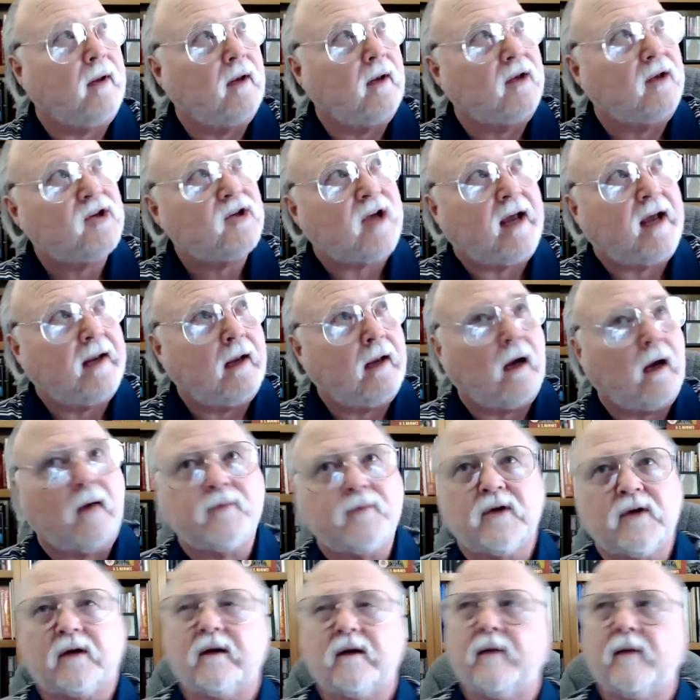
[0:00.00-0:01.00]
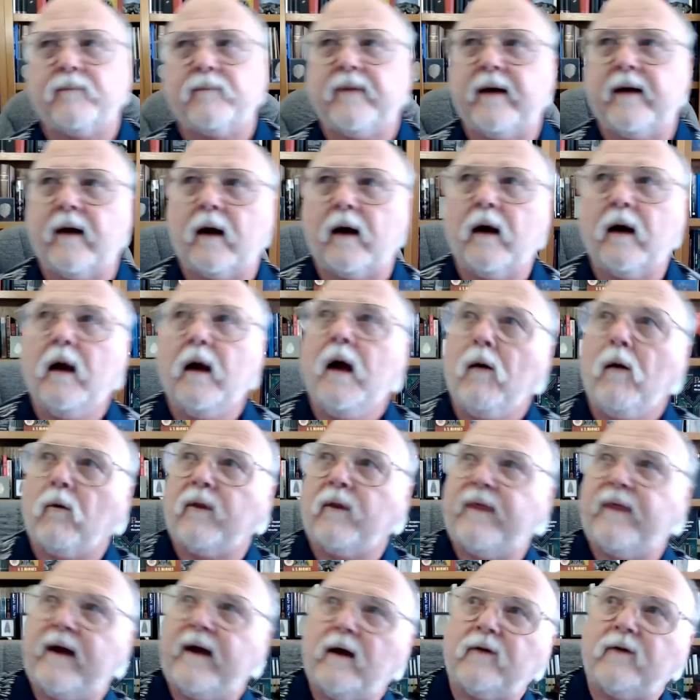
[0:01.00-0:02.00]
a shiny object up there. Well,
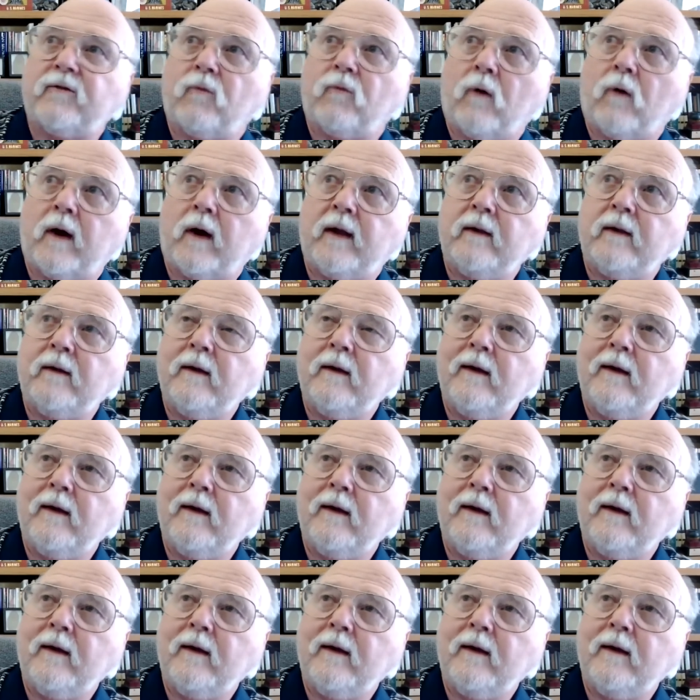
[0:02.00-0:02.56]
there's one.